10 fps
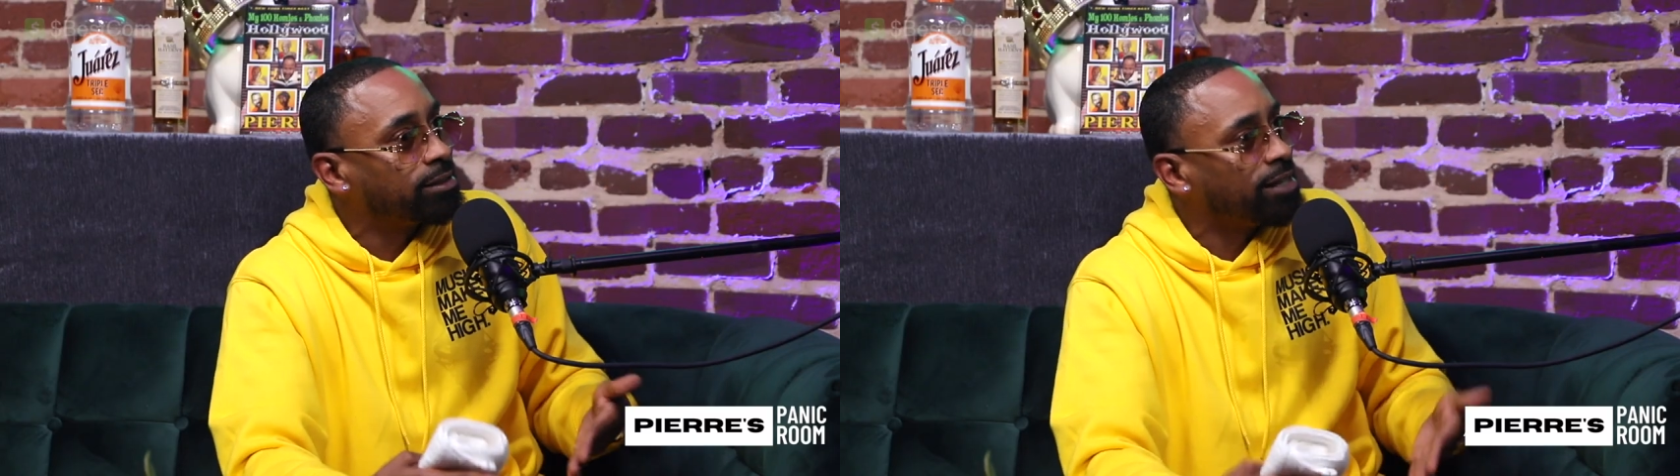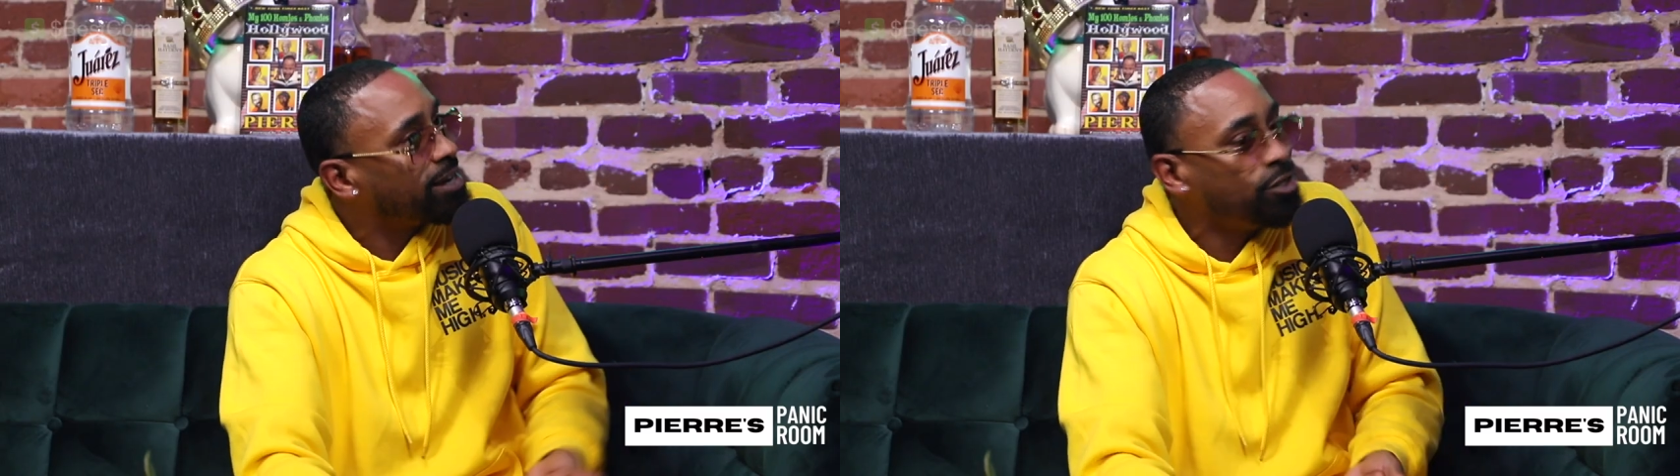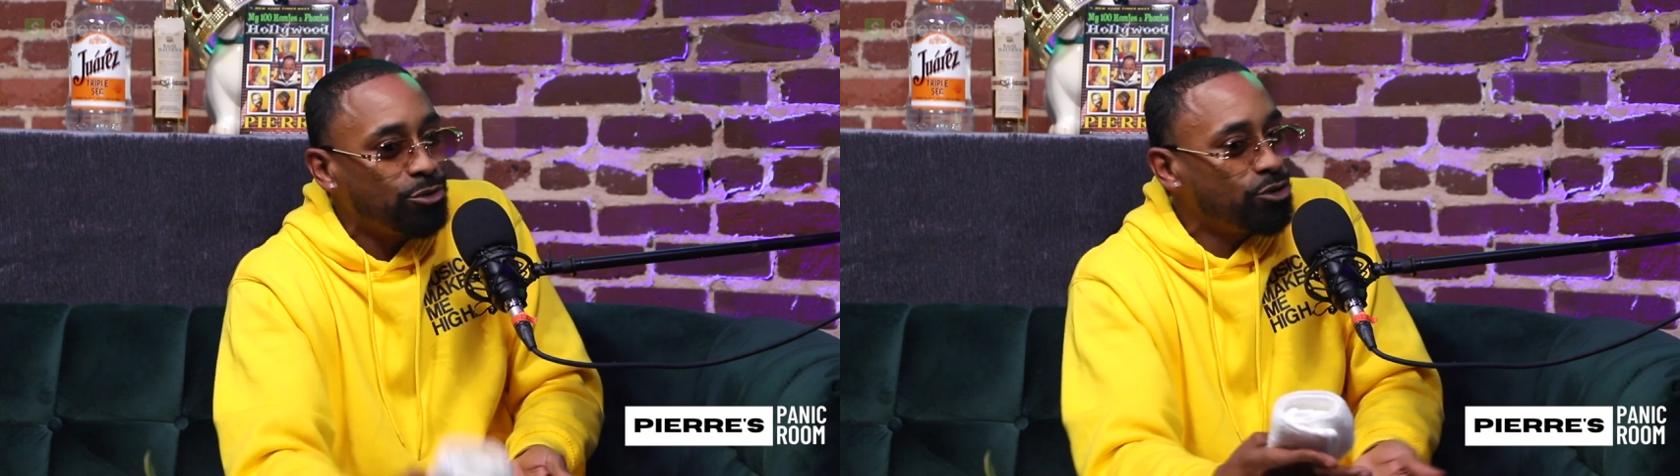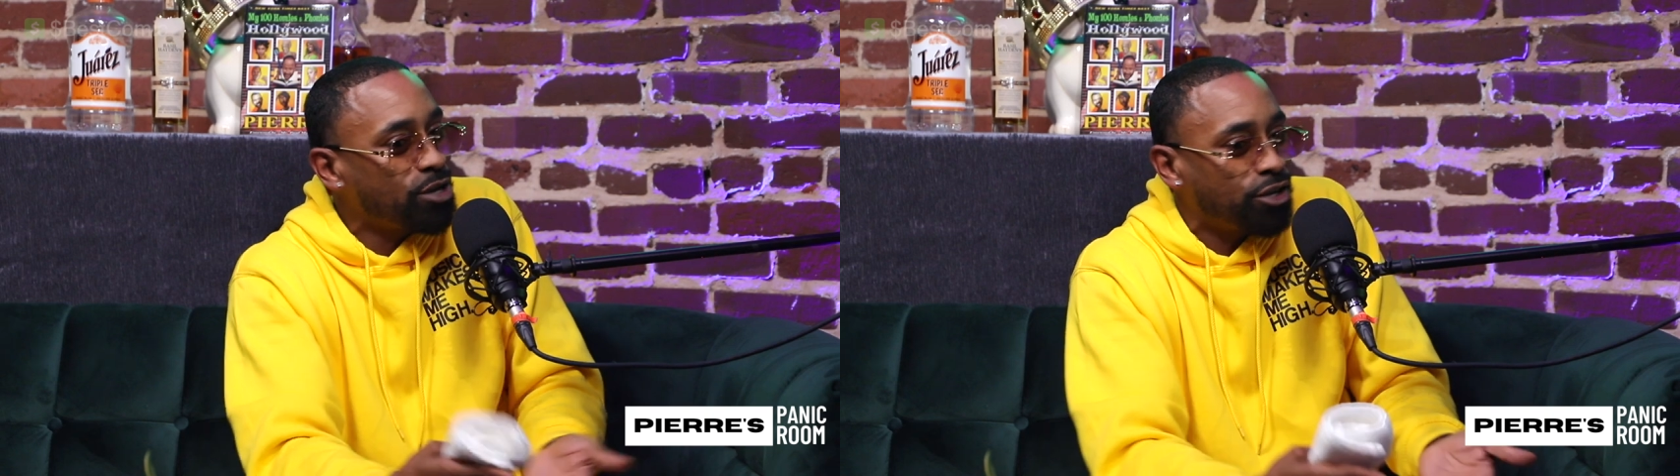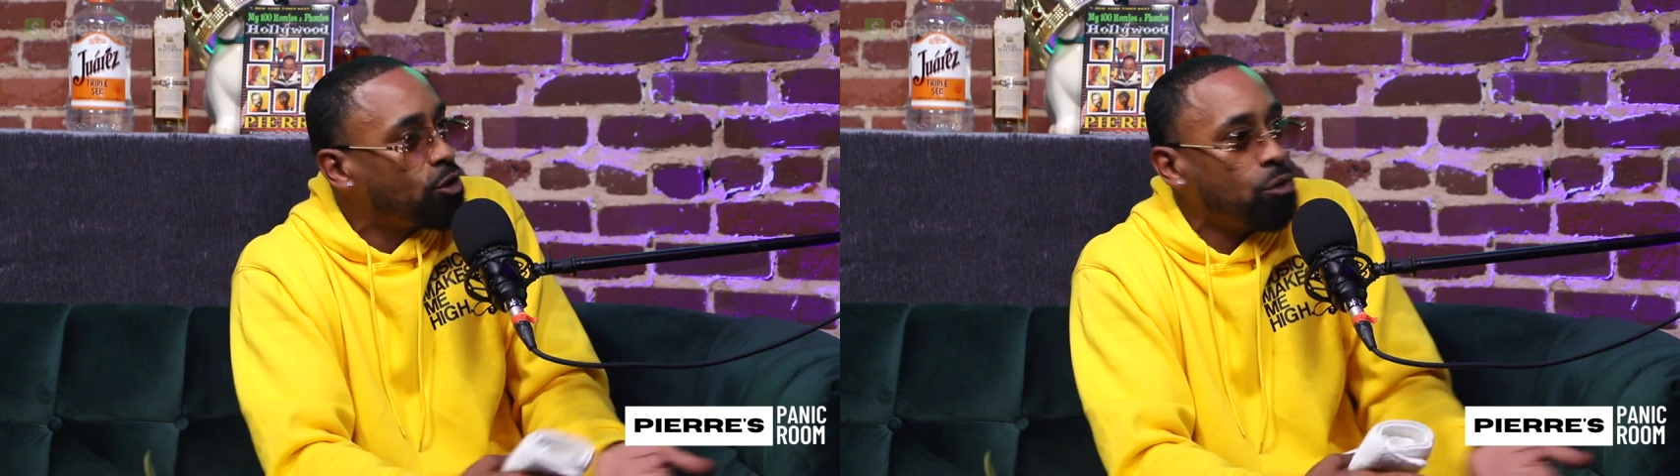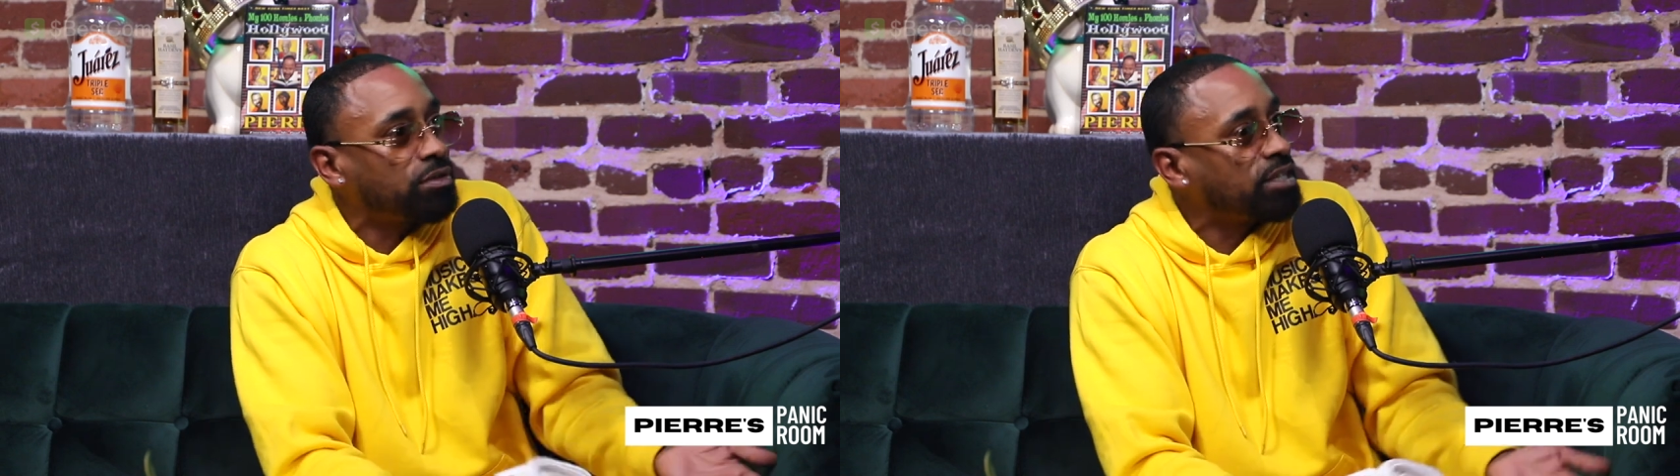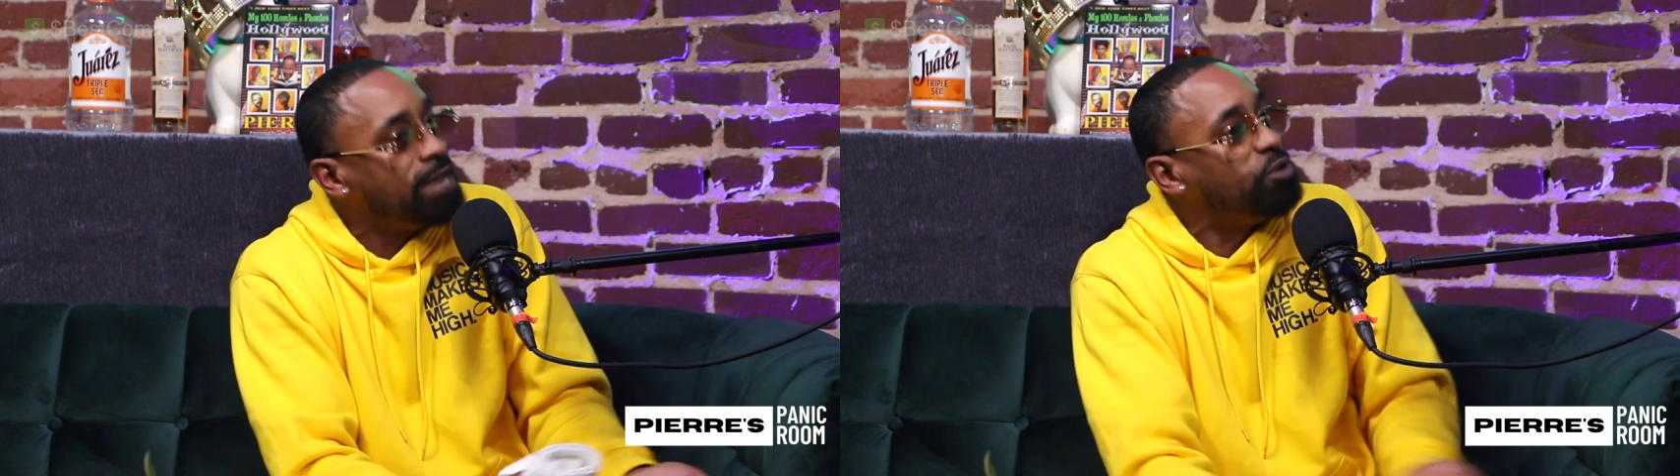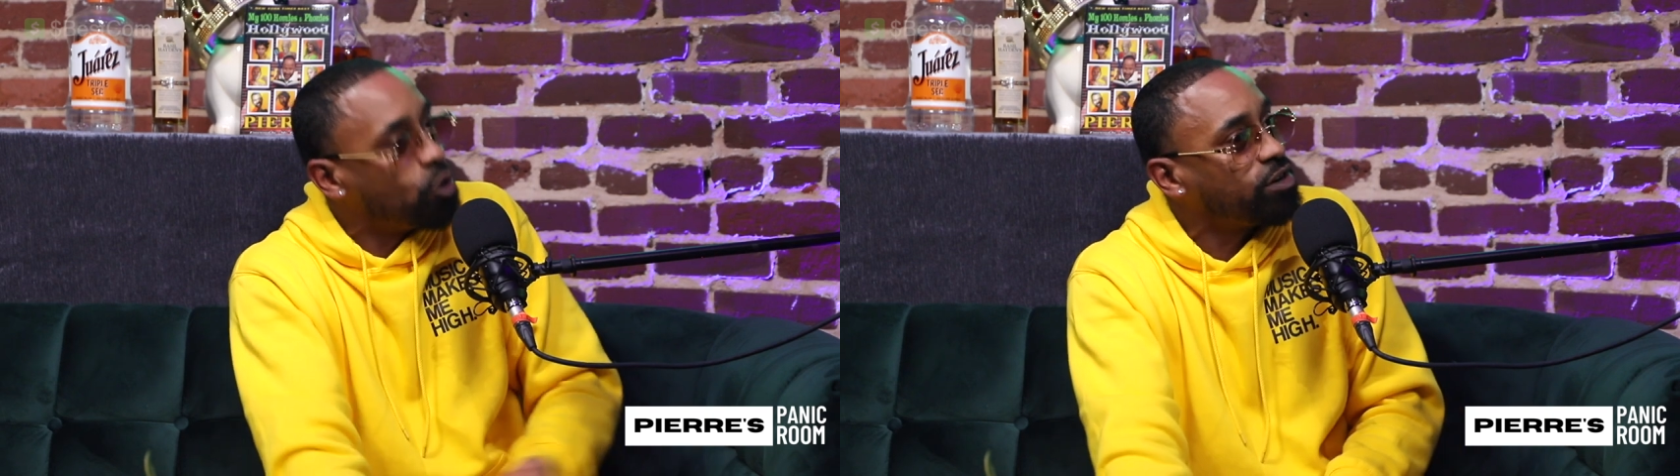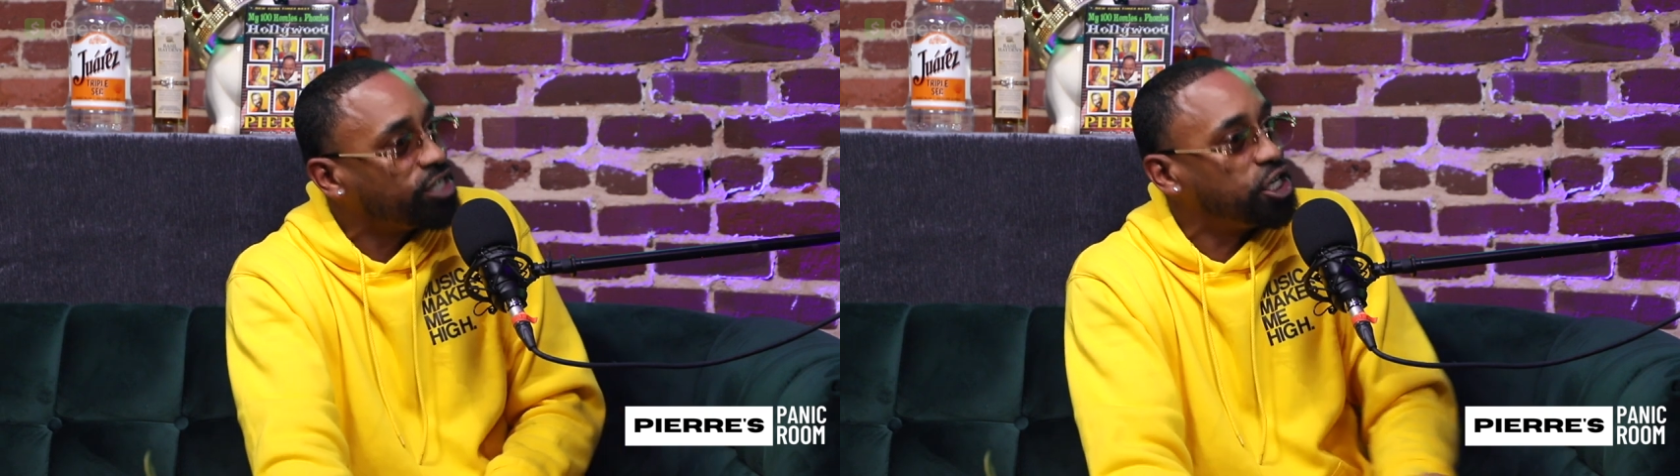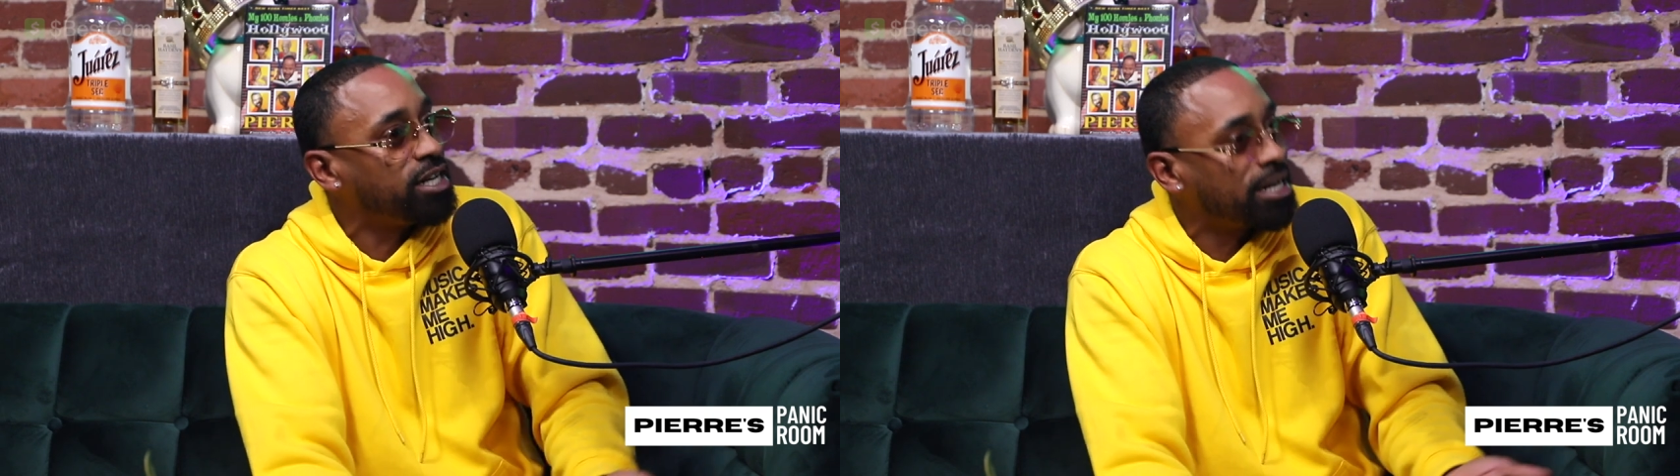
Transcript: Nigga, you you, right. you don't keep doing the shit.